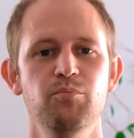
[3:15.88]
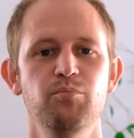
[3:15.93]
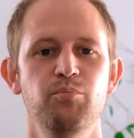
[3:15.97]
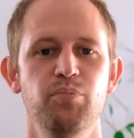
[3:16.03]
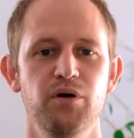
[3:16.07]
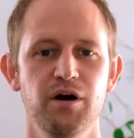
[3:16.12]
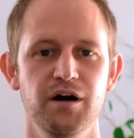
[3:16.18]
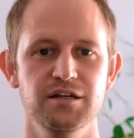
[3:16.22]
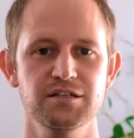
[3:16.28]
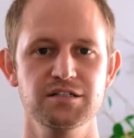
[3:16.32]

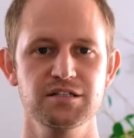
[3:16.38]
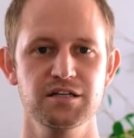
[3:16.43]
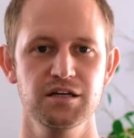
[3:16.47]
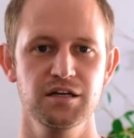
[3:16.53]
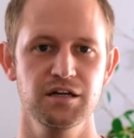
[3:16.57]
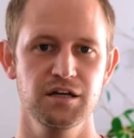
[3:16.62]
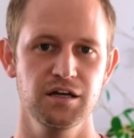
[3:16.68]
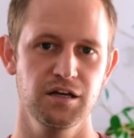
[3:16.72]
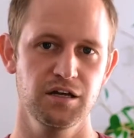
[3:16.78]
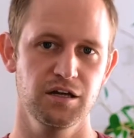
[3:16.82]
but
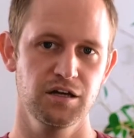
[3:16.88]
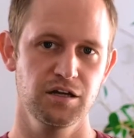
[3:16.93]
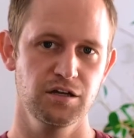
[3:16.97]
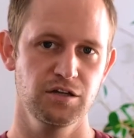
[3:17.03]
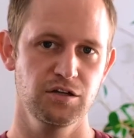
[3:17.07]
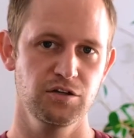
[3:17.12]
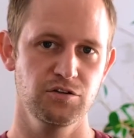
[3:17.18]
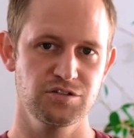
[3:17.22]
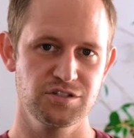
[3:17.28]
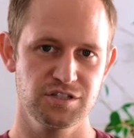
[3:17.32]

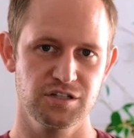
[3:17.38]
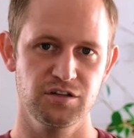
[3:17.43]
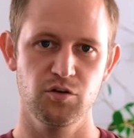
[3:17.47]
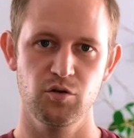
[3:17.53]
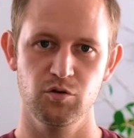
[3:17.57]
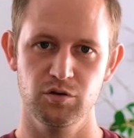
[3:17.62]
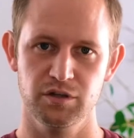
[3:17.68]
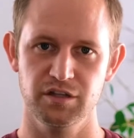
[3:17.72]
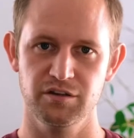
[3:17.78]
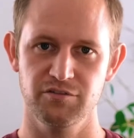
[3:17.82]
you're still
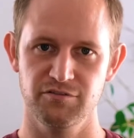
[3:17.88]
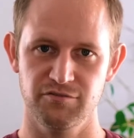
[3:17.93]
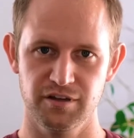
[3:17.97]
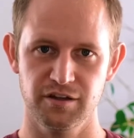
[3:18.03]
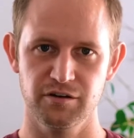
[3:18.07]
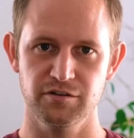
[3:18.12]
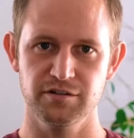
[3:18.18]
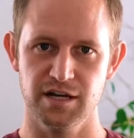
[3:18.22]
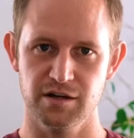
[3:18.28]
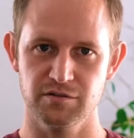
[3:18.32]
holding the
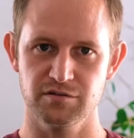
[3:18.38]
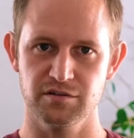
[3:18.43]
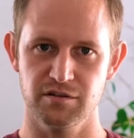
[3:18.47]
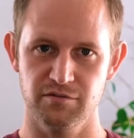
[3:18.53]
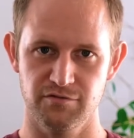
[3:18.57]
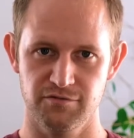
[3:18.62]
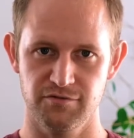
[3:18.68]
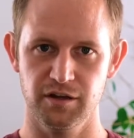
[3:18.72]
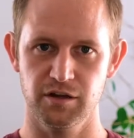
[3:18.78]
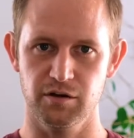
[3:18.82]
finger down to the
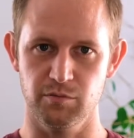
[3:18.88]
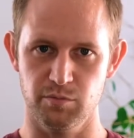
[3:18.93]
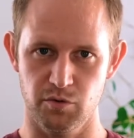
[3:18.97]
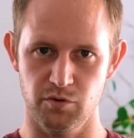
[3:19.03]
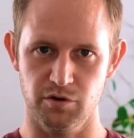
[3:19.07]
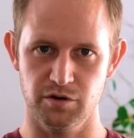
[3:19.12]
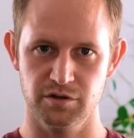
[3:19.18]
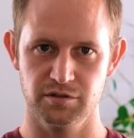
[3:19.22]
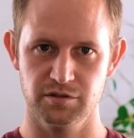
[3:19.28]
fingerboard.